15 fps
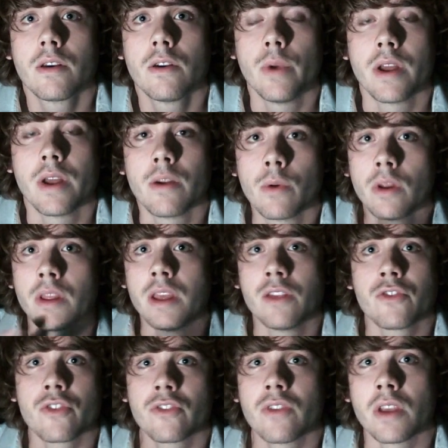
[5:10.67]
We had a really
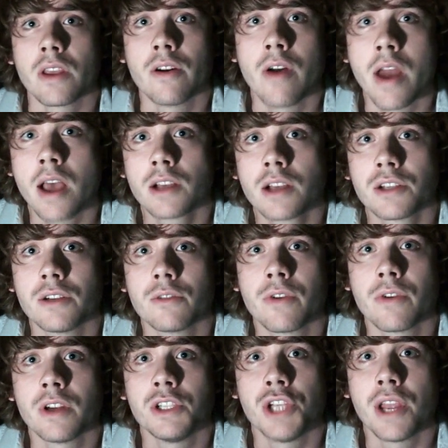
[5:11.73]
interesting interaction. It was
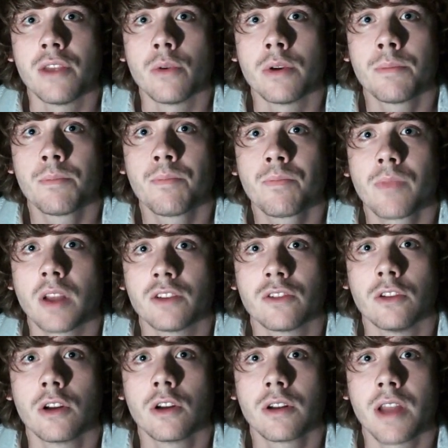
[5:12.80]
very genuine. I
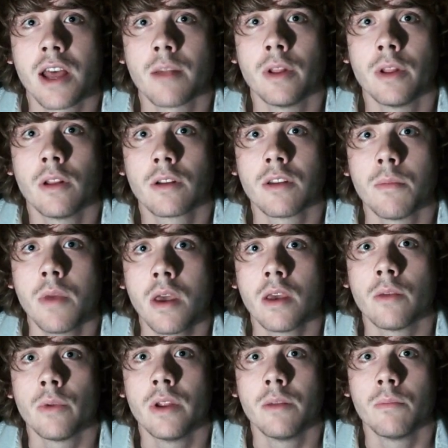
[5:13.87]
just looked at him, he looked at me,
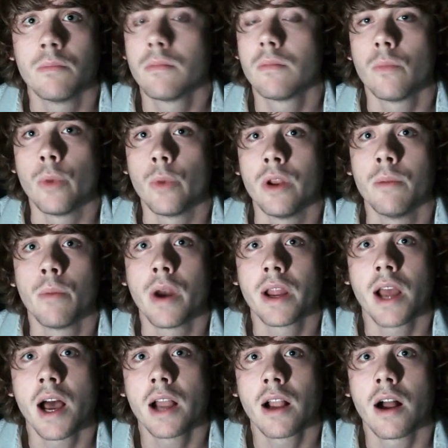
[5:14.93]
and we didn't break
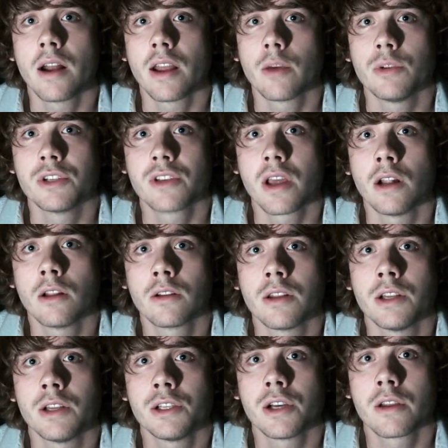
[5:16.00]
eye contact. We just kind of looked
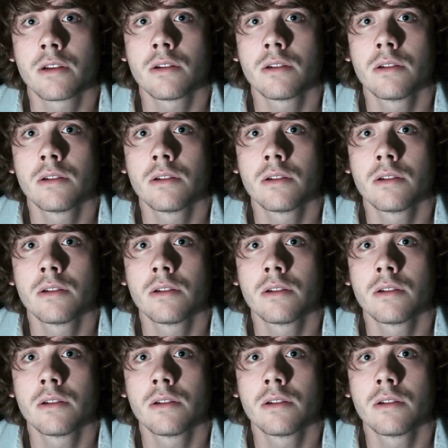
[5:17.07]
at each other.